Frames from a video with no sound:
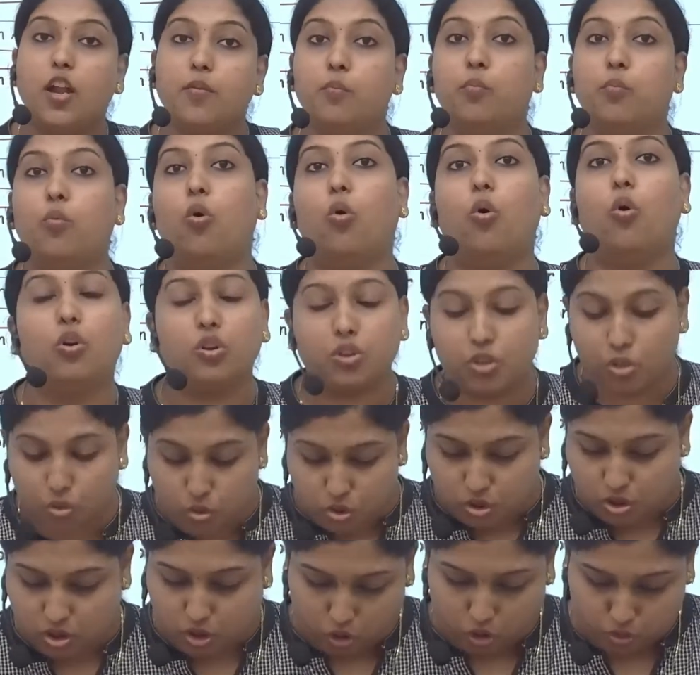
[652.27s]
more
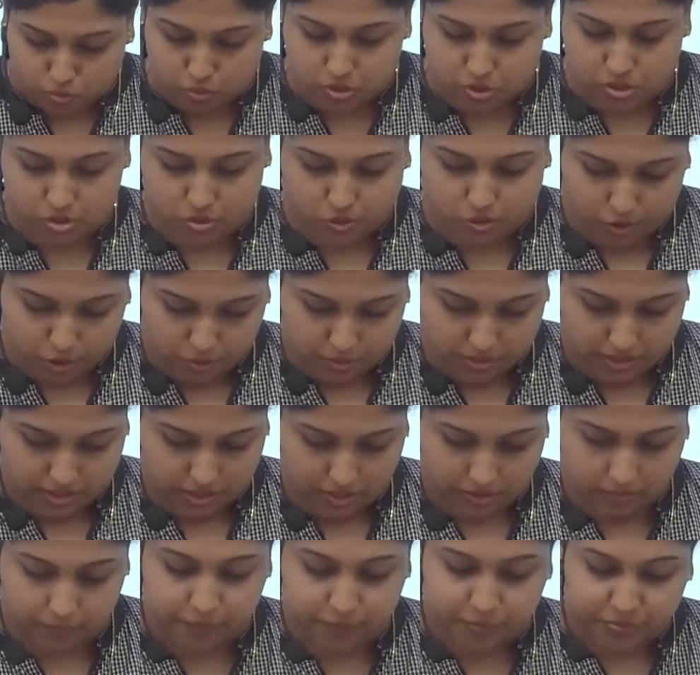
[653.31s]
urine output is going to be there.
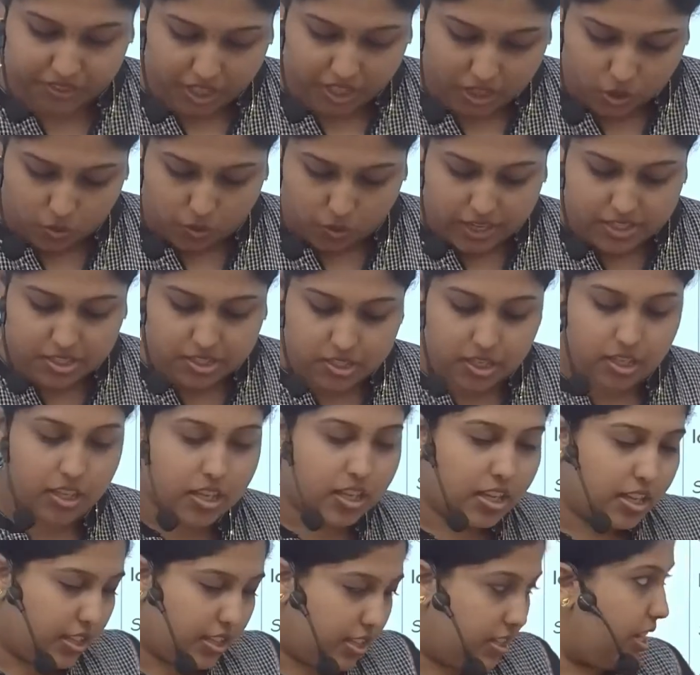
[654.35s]
Right?
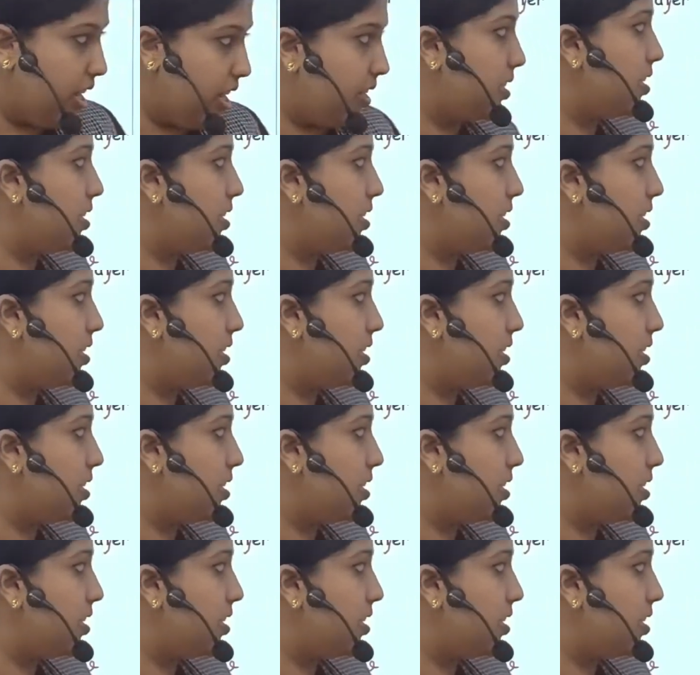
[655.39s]
Yes.